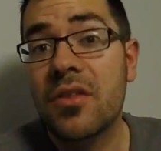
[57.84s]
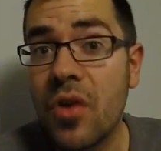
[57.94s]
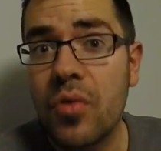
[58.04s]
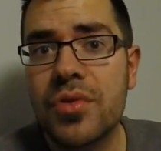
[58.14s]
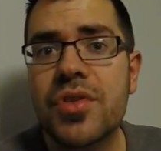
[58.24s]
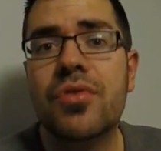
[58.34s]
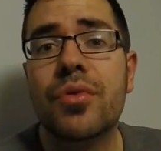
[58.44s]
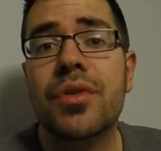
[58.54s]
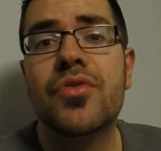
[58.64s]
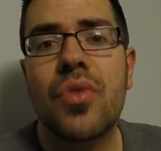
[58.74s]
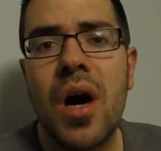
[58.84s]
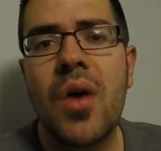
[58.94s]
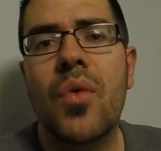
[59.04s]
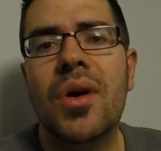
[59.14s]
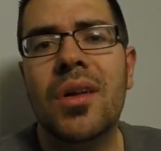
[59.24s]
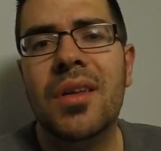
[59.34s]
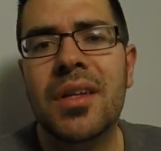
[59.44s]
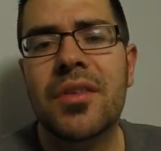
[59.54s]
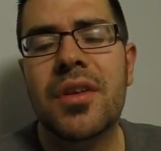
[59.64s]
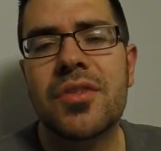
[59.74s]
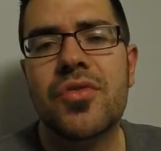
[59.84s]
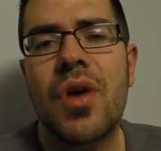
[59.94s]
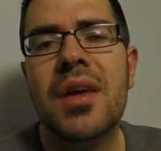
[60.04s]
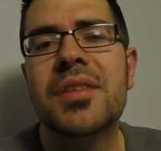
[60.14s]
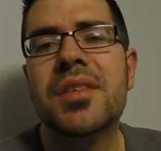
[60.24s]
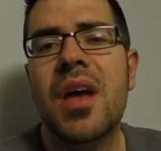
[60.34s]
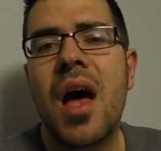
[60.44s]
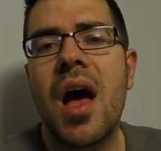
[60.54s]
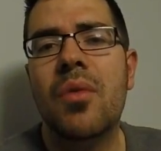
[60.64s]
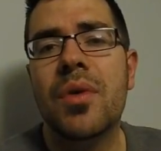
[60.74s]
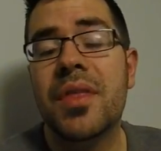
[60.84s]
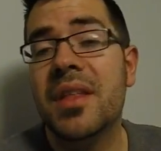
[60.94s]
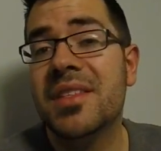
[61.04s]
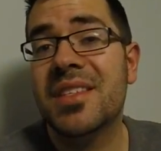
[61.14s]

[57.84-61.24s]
don't screw the drywall into the truss within